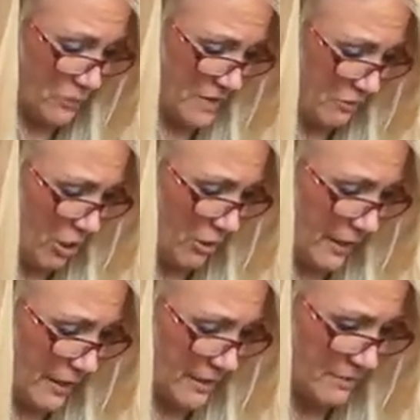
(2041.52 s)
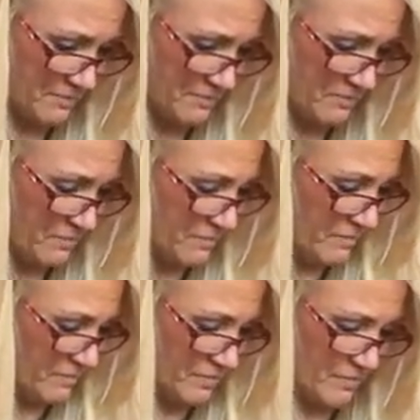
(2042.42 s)
And this time, instead of
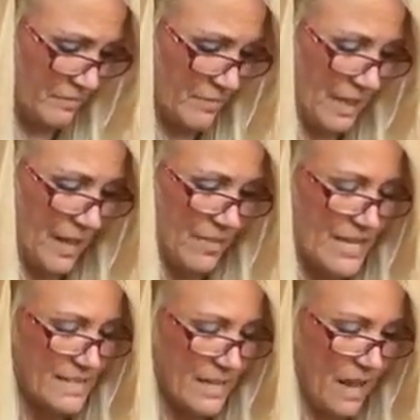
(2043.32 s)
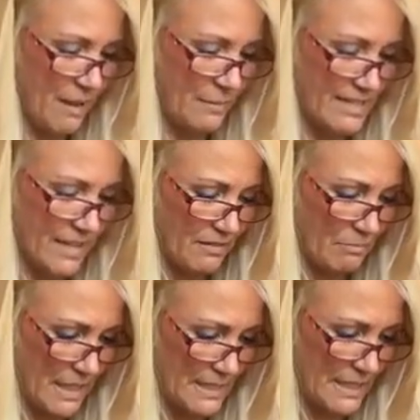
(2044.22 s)
mincing it, because we love garlic
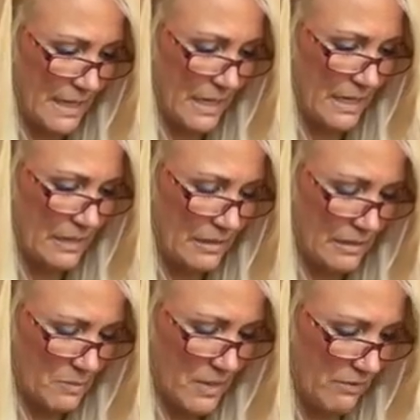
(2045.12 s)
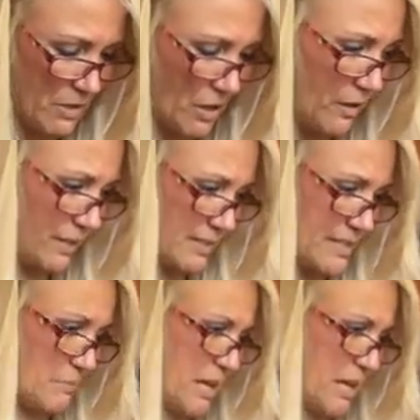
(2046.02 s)
much, because I love roasted garlic.